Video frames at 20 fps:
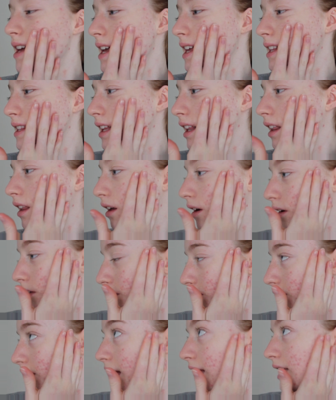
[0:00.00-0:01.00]
it's a lot
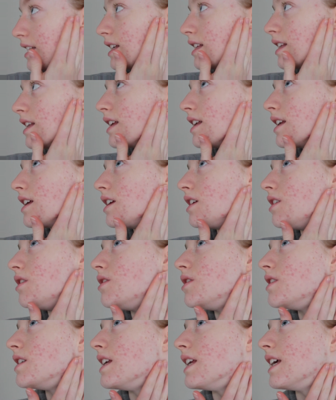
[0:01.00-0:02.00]
flatter than it
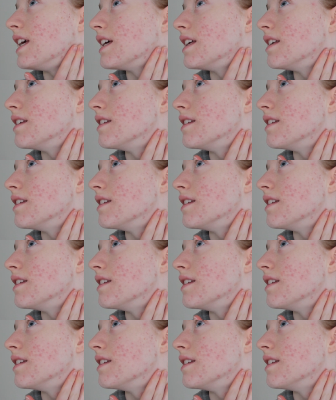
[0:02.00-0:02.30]
usually